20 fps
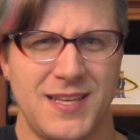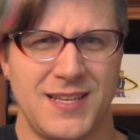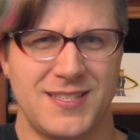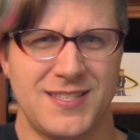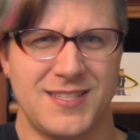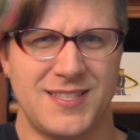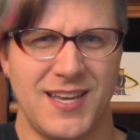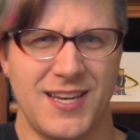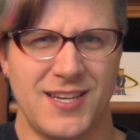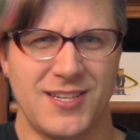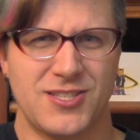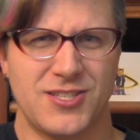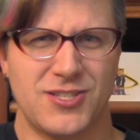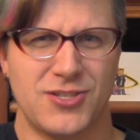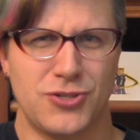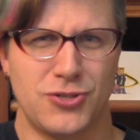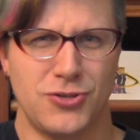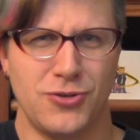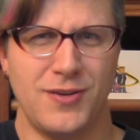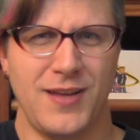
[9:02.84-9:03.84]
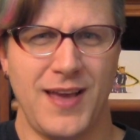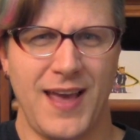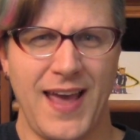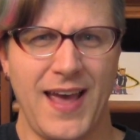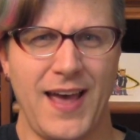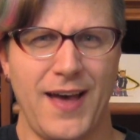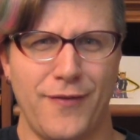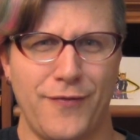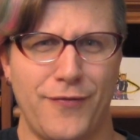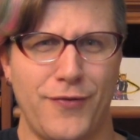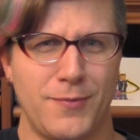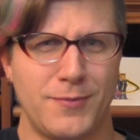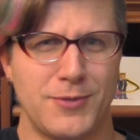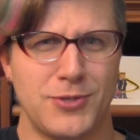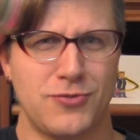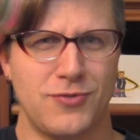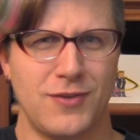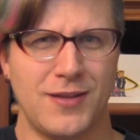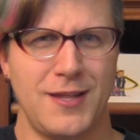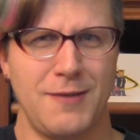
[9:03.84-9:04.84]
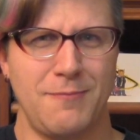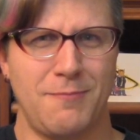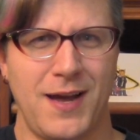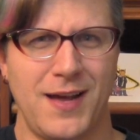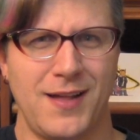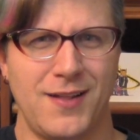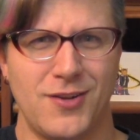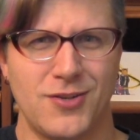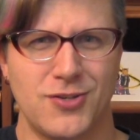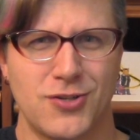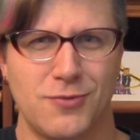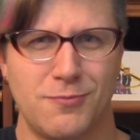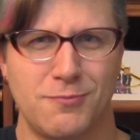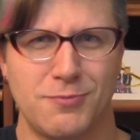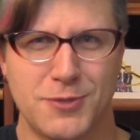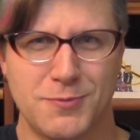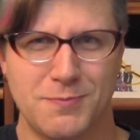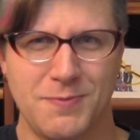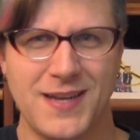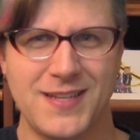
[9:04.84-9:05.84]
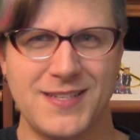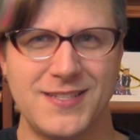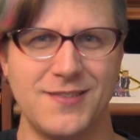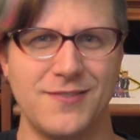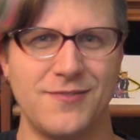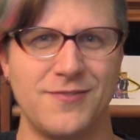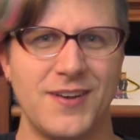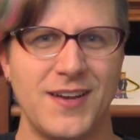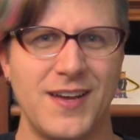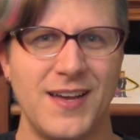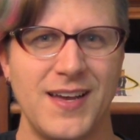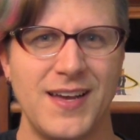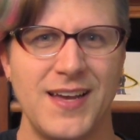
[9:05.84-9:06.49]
that sex should have from a strictly biological perspective.